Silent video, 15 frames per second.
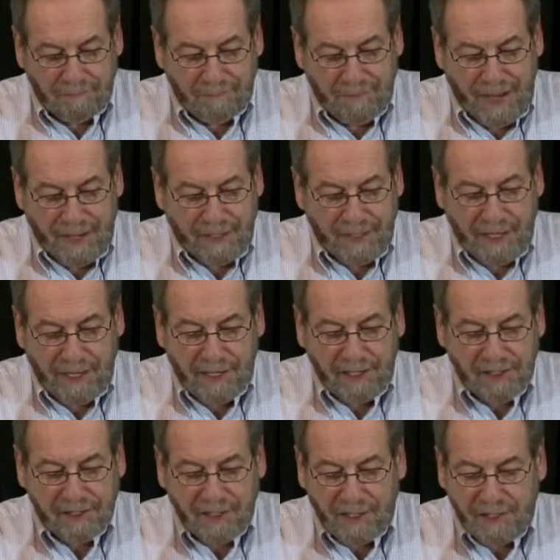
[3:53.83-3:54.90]
Back in
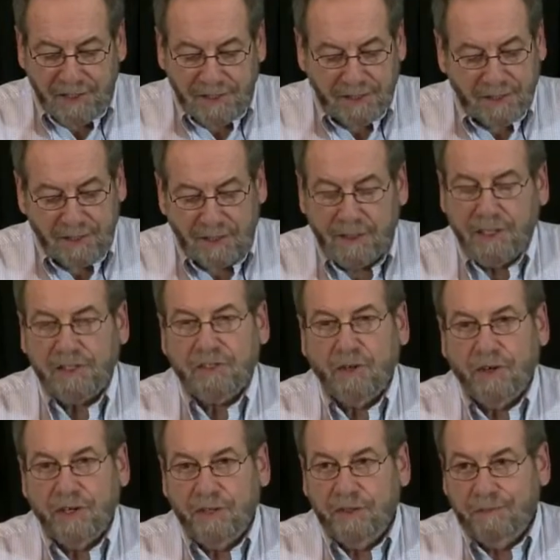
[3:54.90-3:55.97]
'86, they
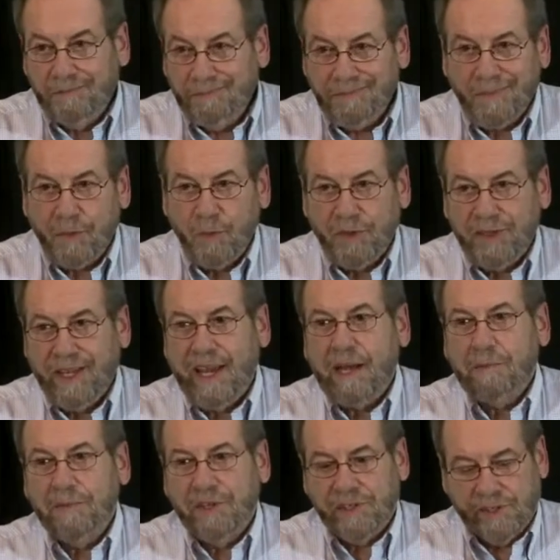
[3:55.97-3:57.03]
started with
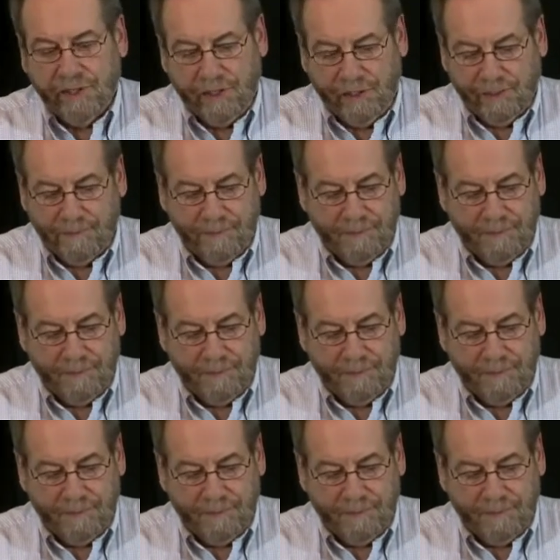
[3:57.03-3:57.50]
amnesty.